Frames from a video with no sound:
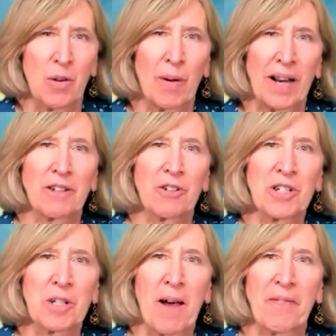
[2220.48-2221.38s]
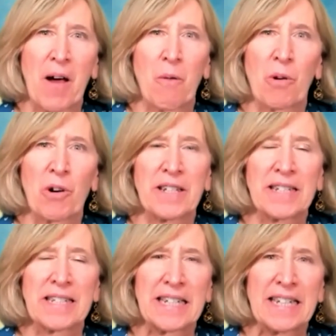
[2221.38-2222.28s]
what i learned about that word
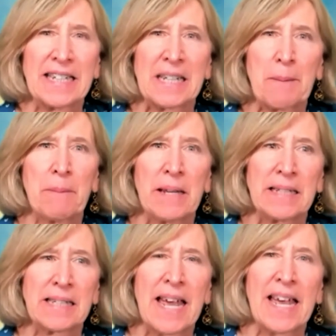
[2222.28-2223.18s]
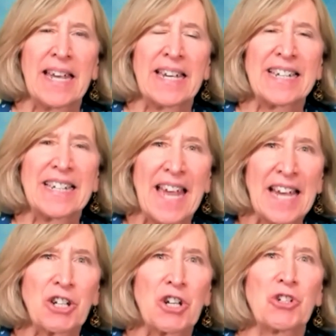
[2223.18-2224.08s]
is is it means
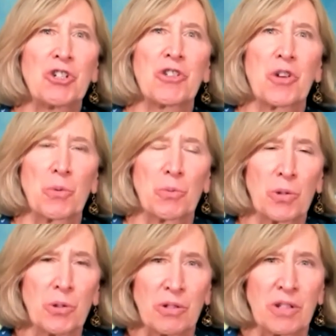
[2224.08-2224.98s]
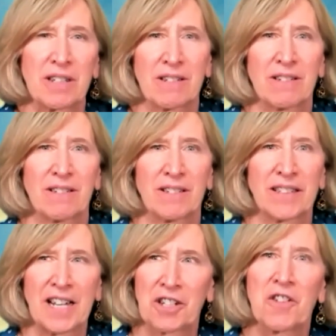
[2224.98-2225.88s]
get to the root
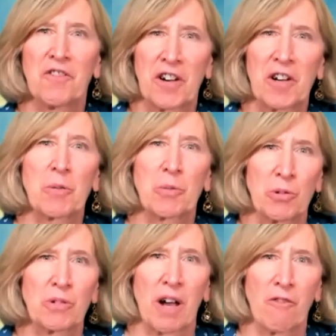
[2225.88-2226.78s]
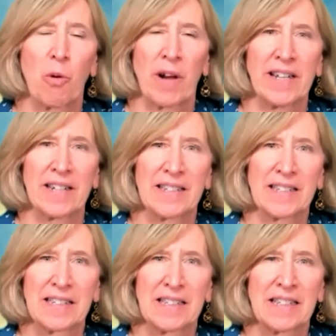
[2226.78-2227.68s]
get to the very root of what
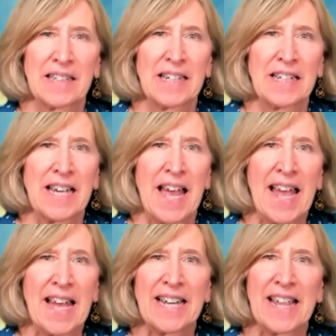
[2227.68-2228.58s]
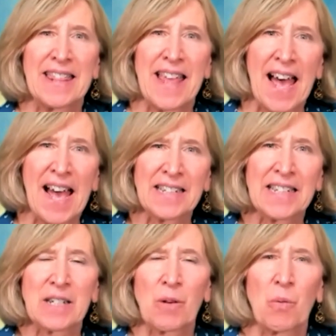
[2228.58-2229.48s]
is and
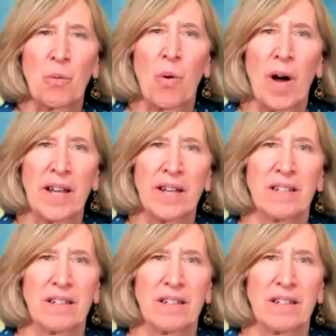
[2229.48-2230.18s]
that's what